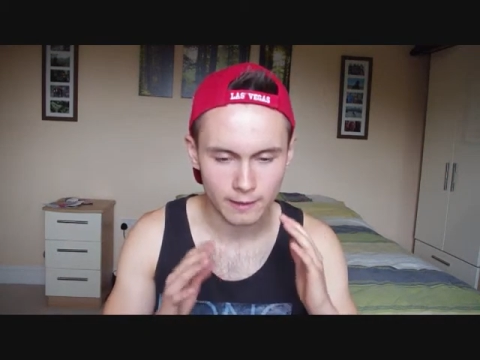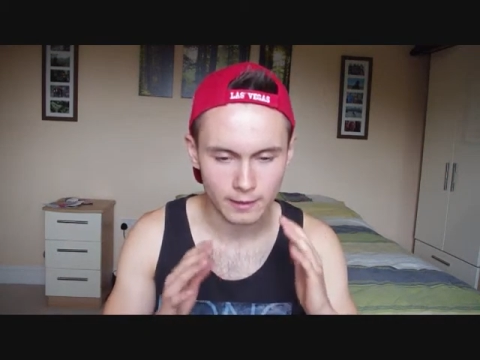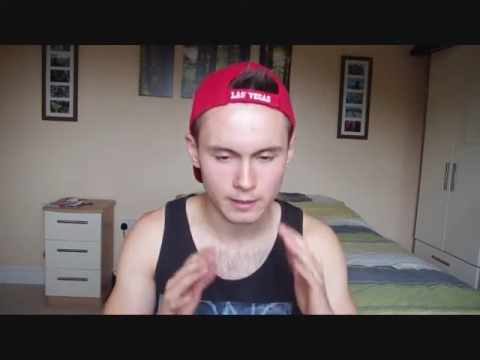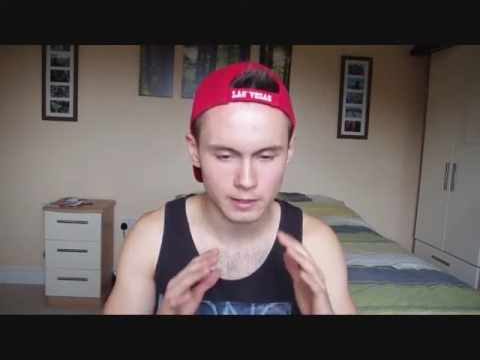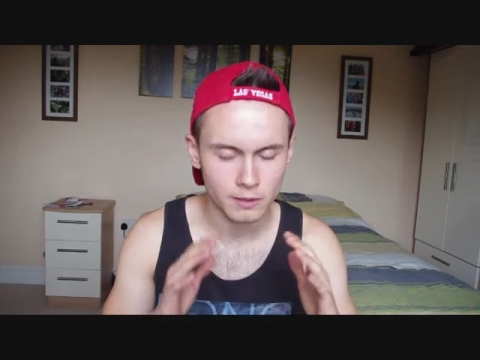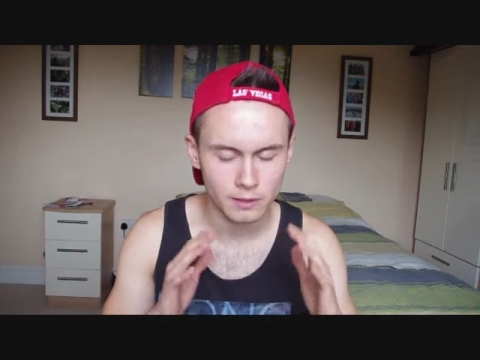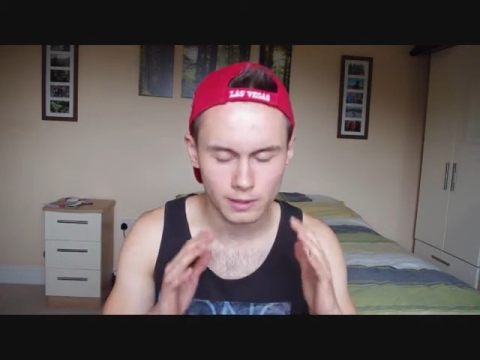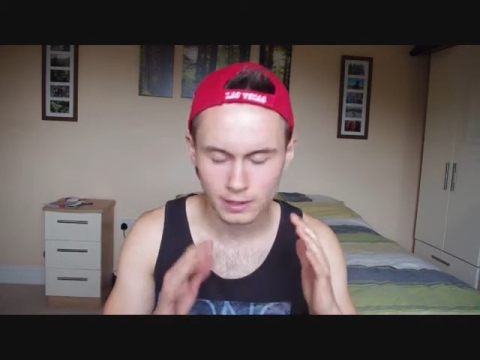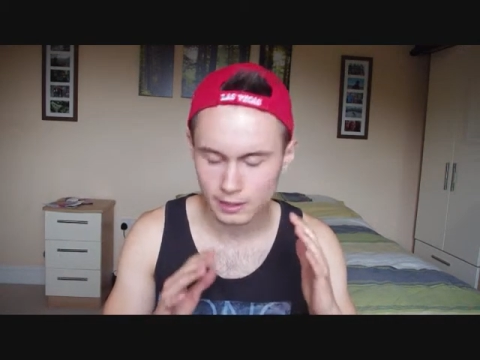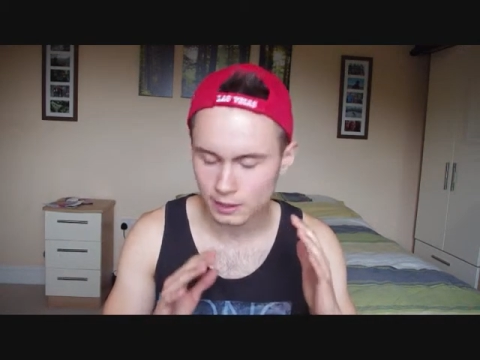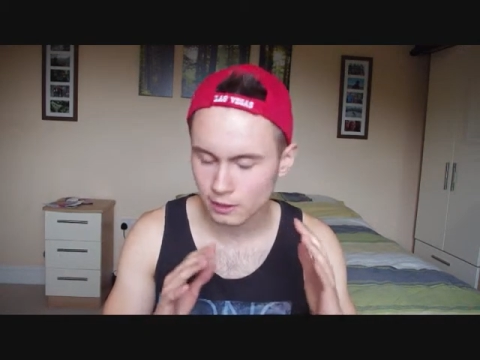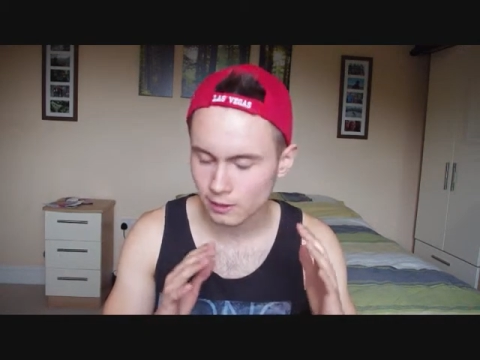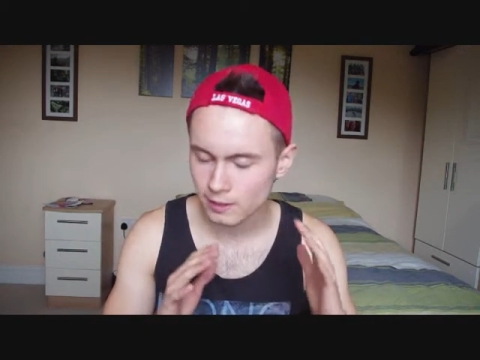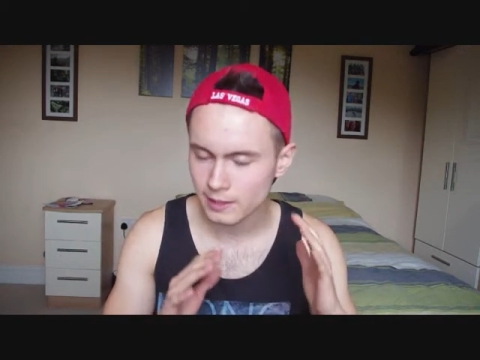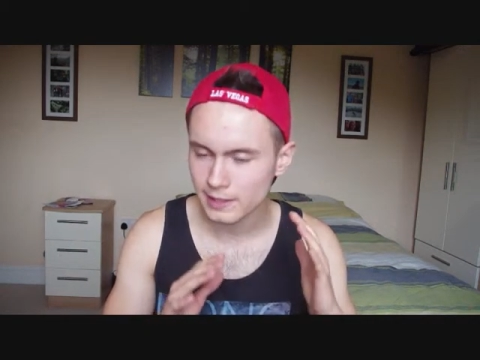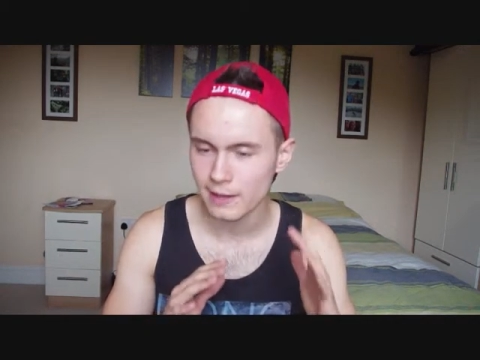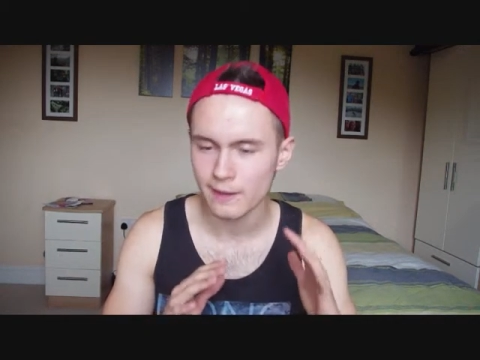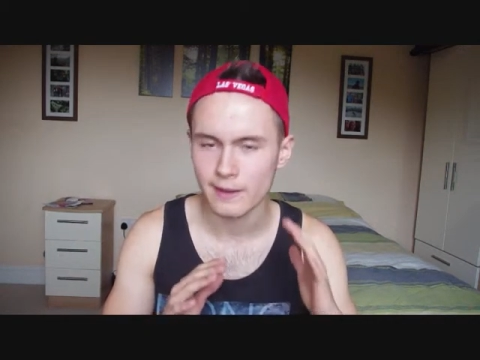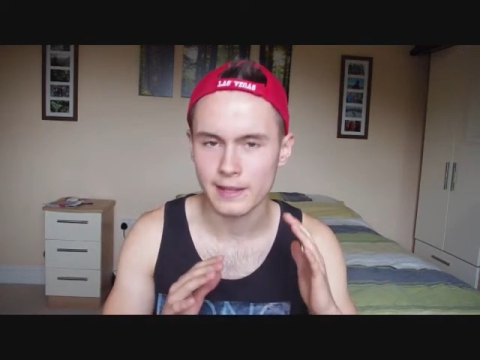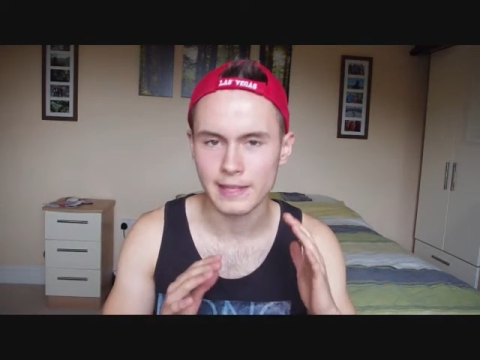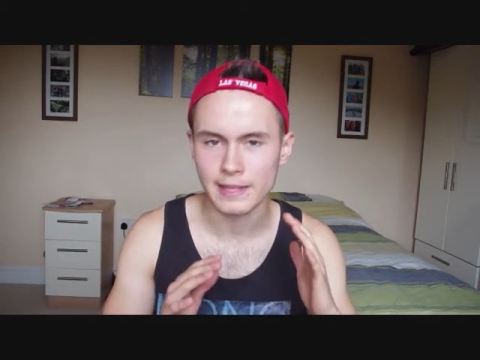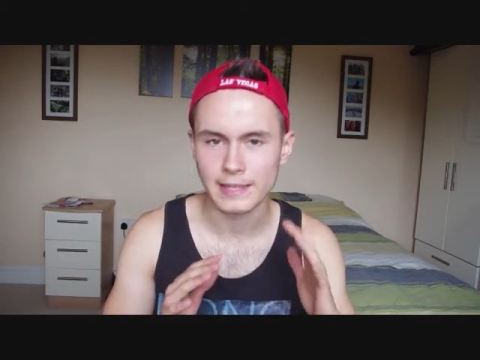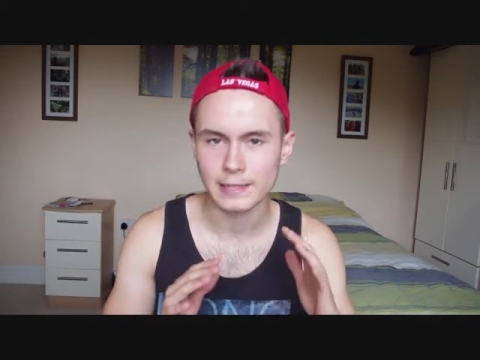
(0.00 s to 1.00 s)
as long as
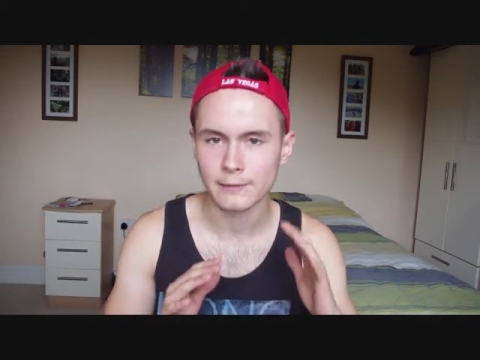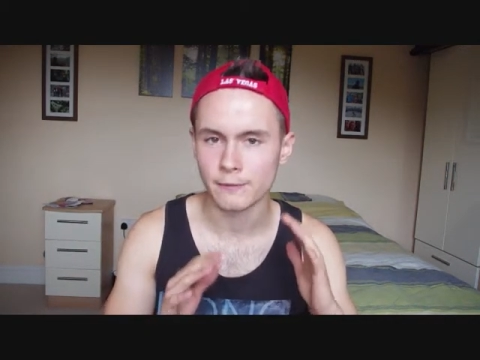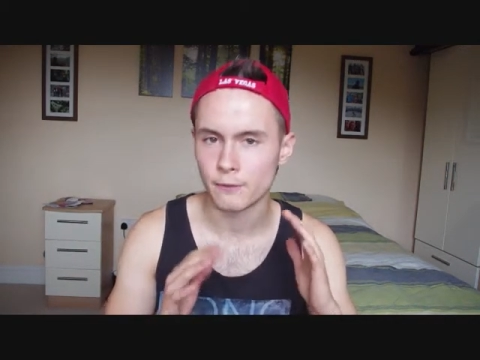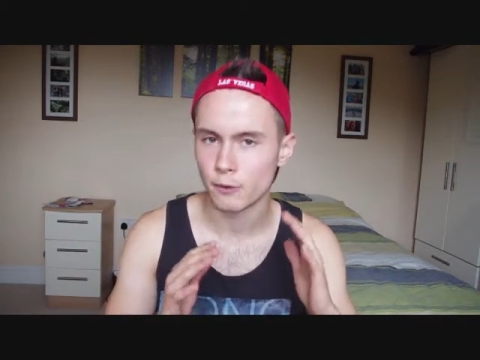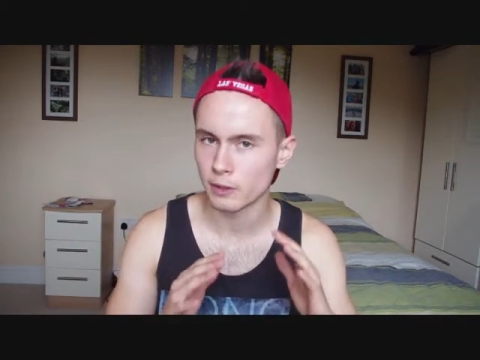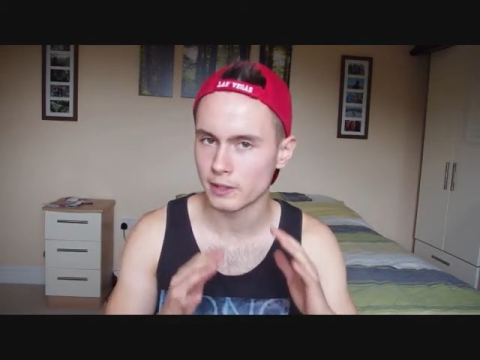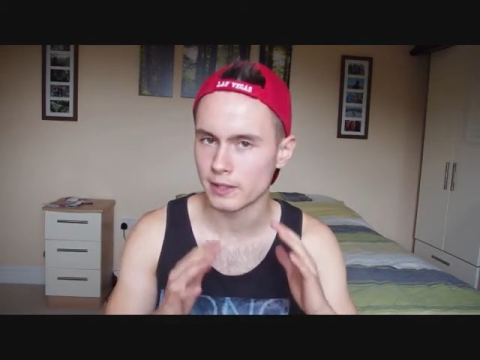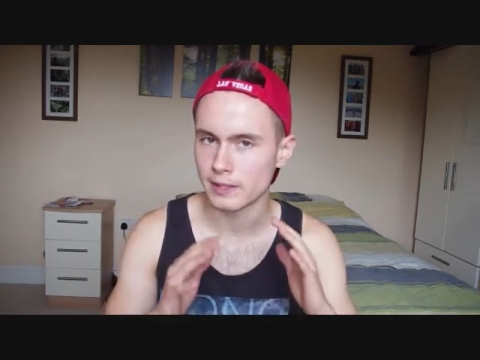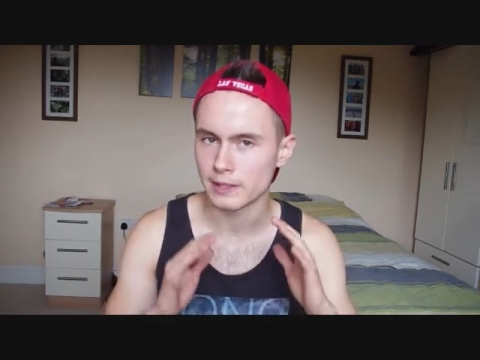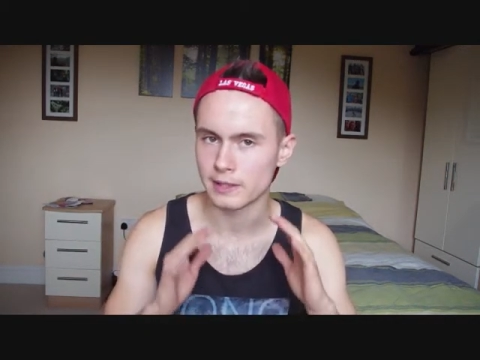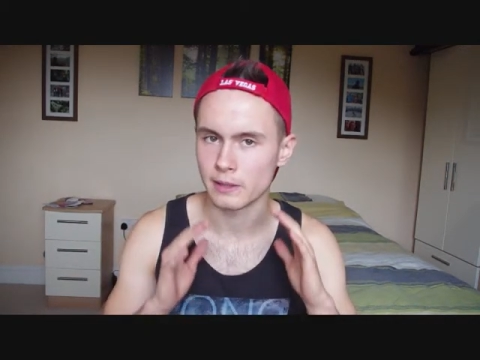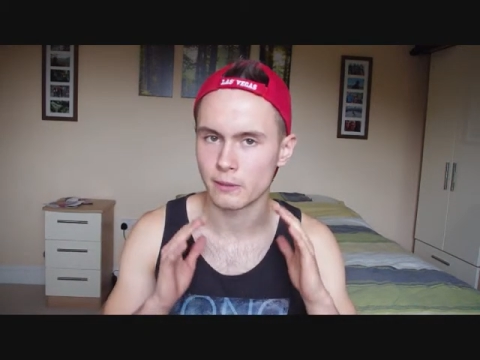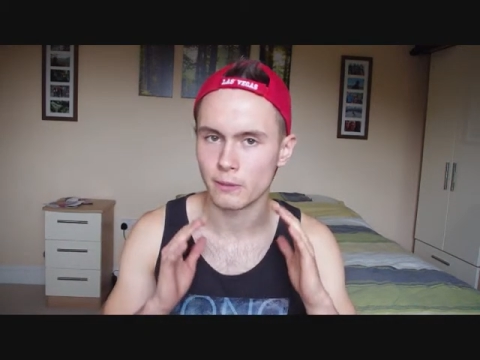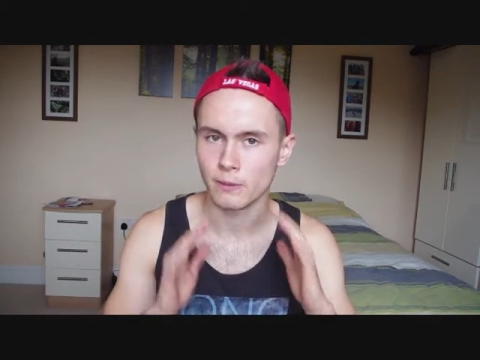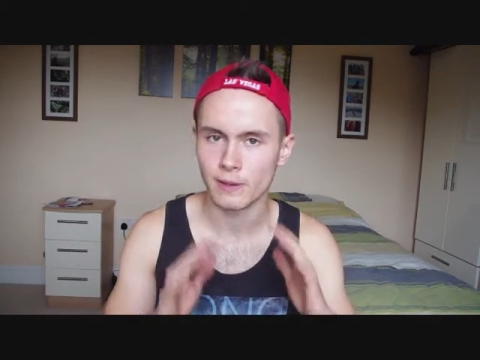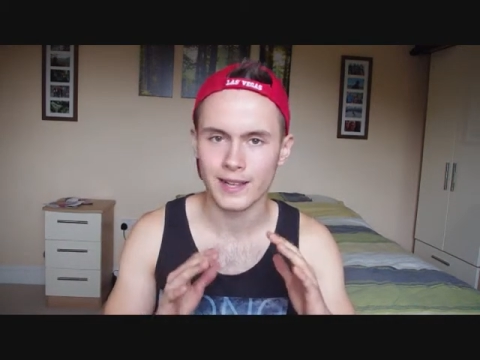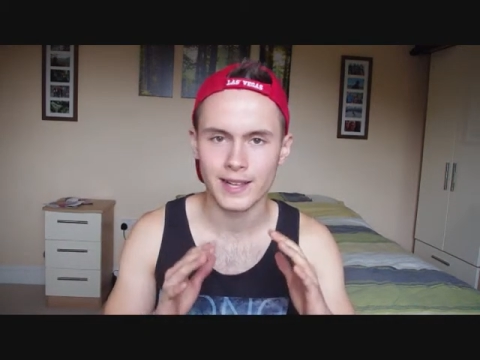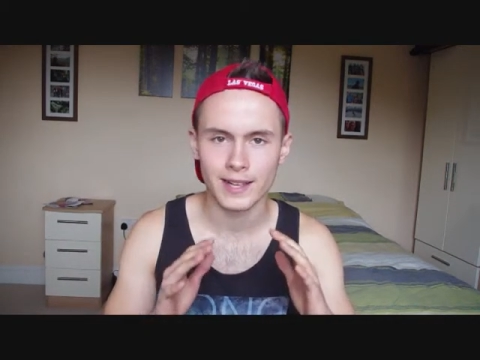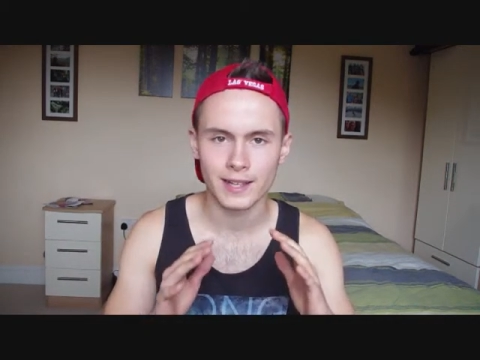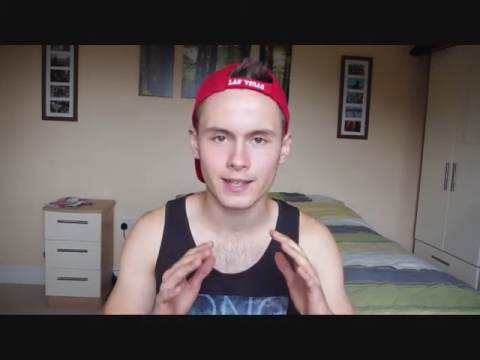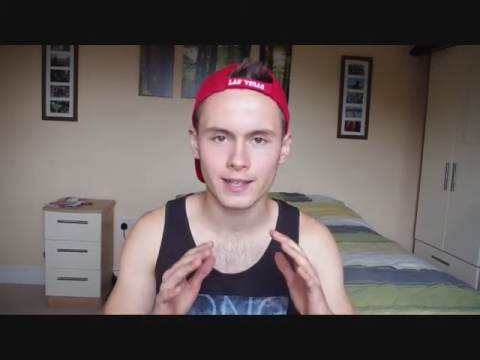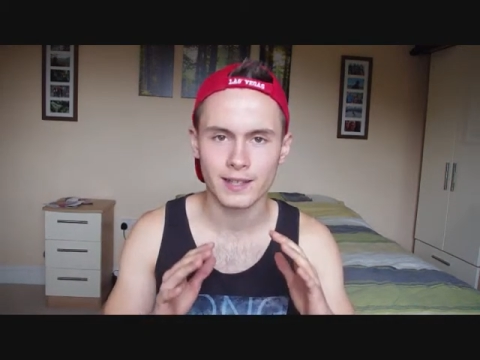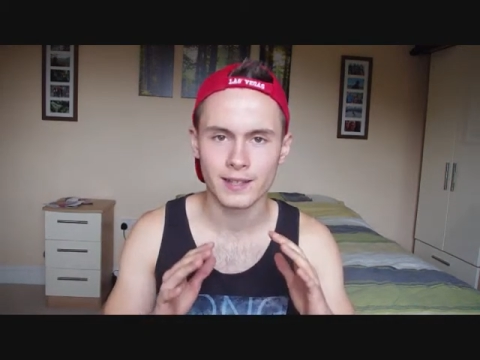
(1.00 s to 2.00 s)
there are these forces at
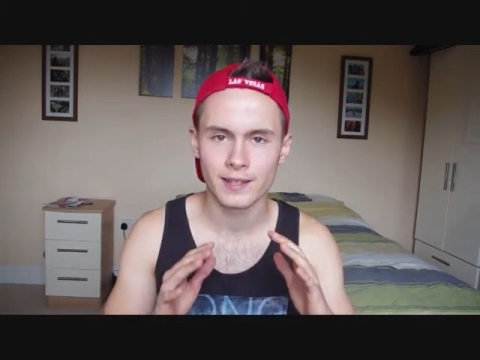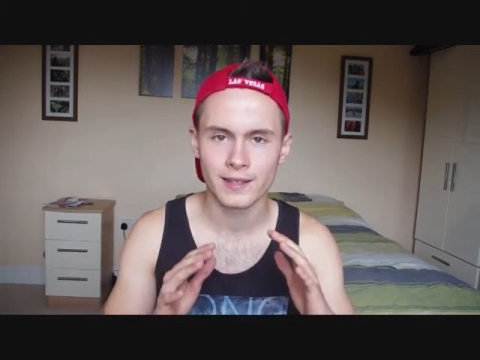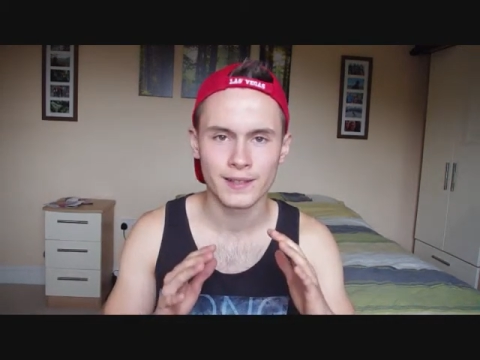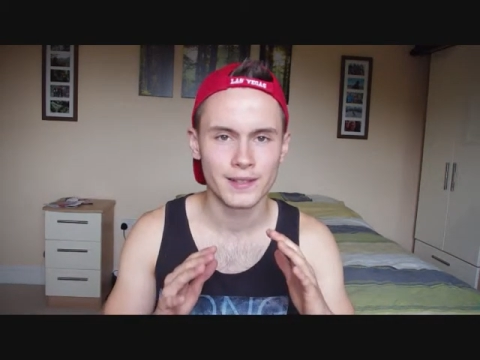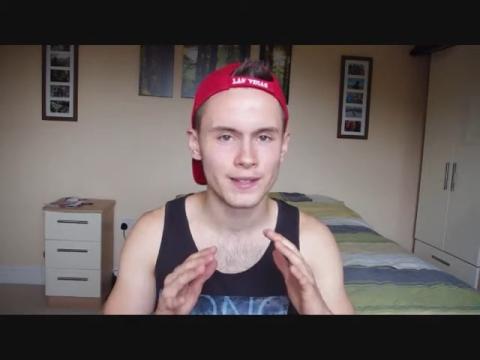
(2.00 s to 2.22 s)
work,